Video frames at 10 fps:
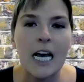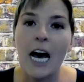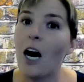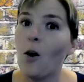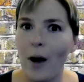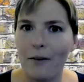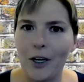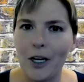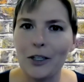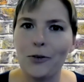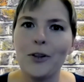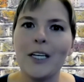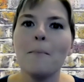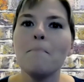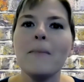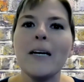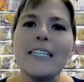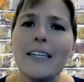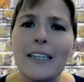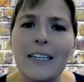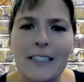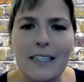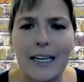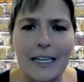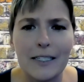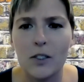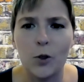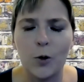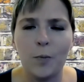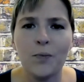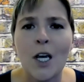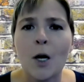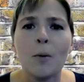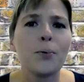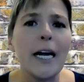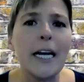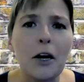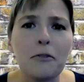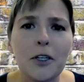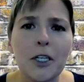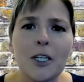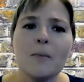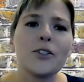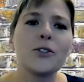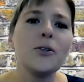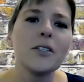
However, through the amazingness that is Zoom, breakout rooms, Google